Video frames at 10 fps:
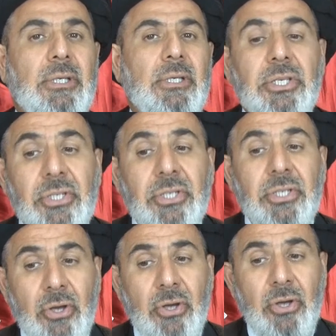
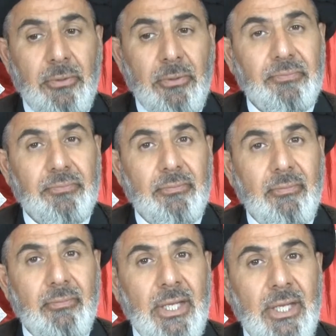So,
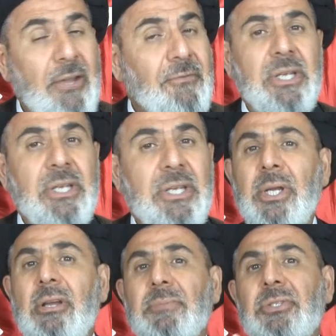if someone
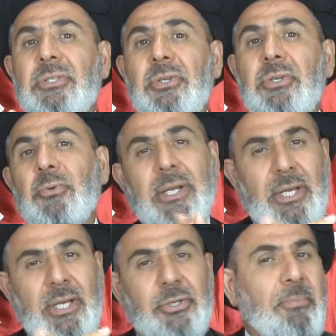comes to you one
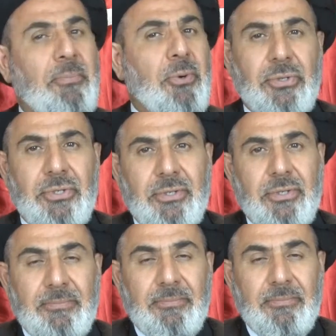day, suppose
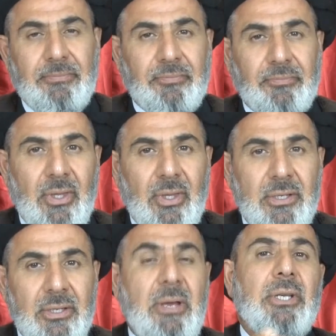
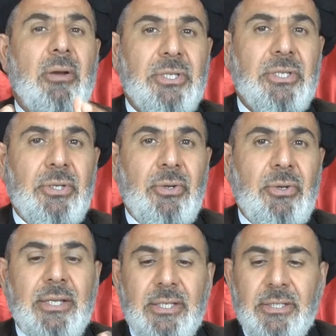someone comes to you and
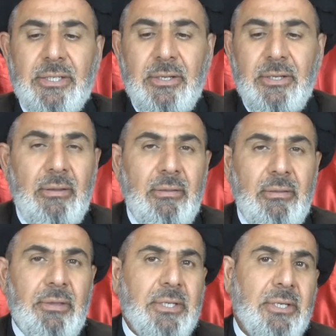says,
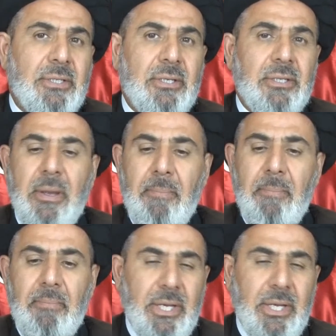this is some
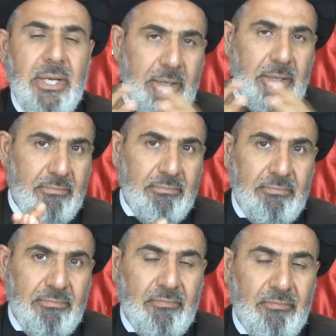money,
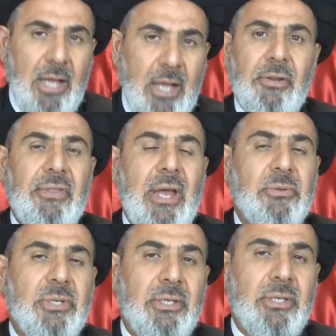
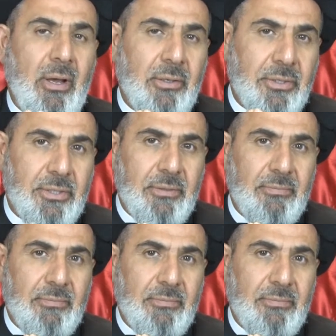$100,000,